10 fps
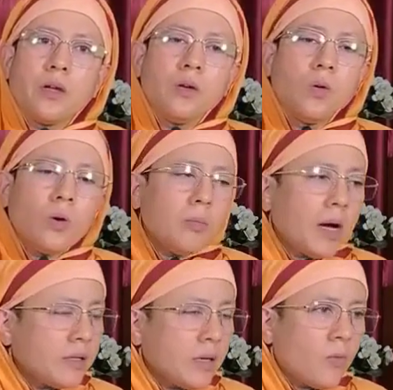No
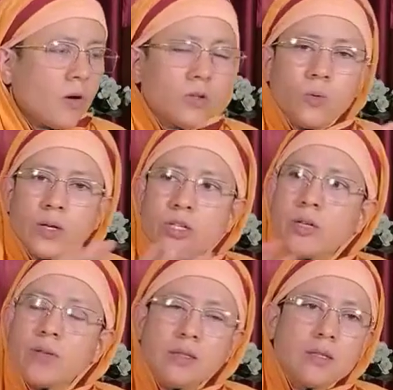matter what you
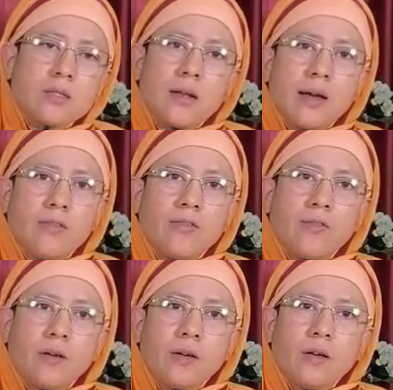achieve in this life,
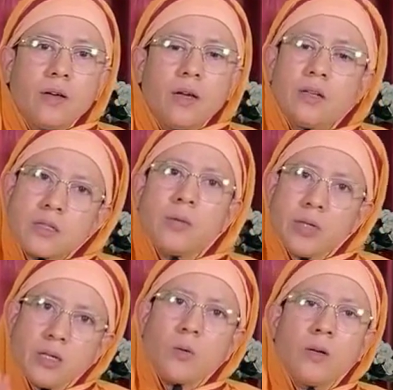it is
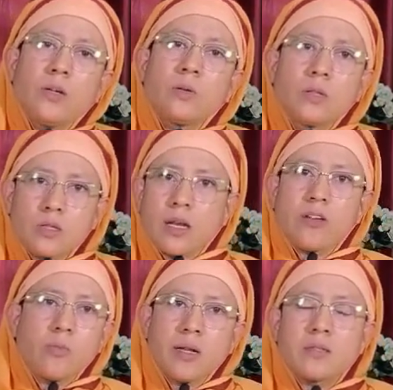limited only to this
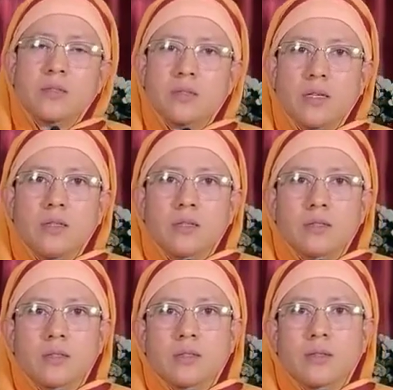life. Please see
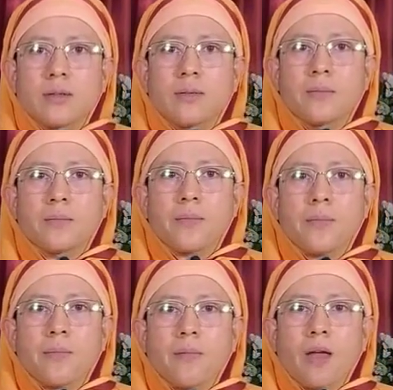this.
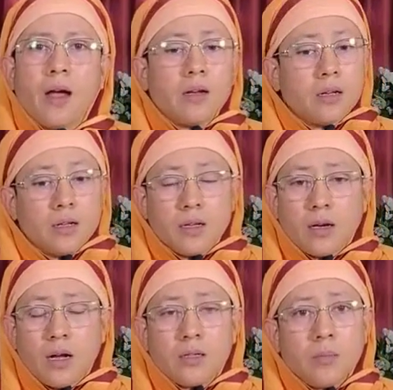And
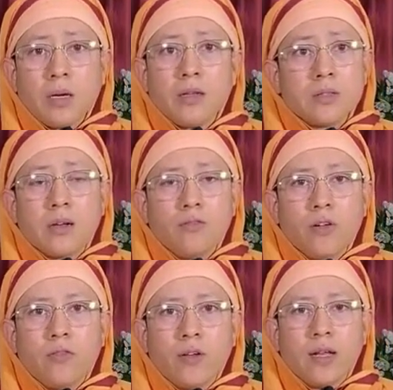ultimately it's
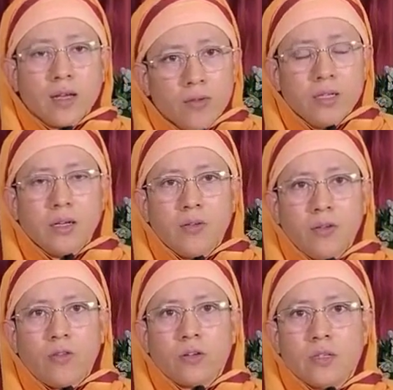unfulfilling
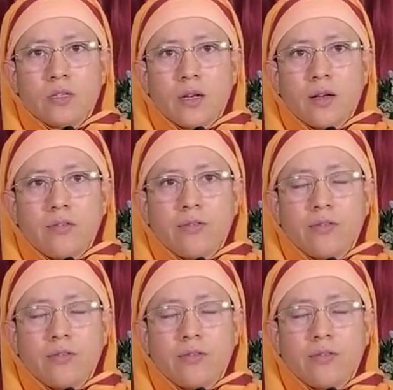even for this life.